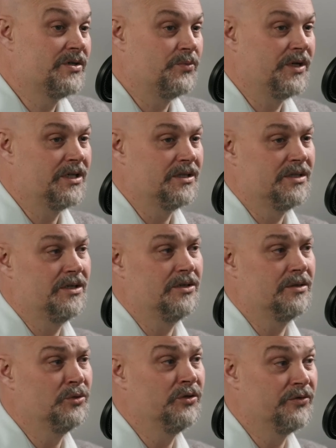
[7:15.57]
we continue
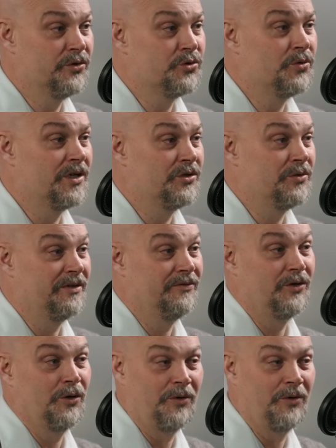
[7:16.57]
to move through 2024,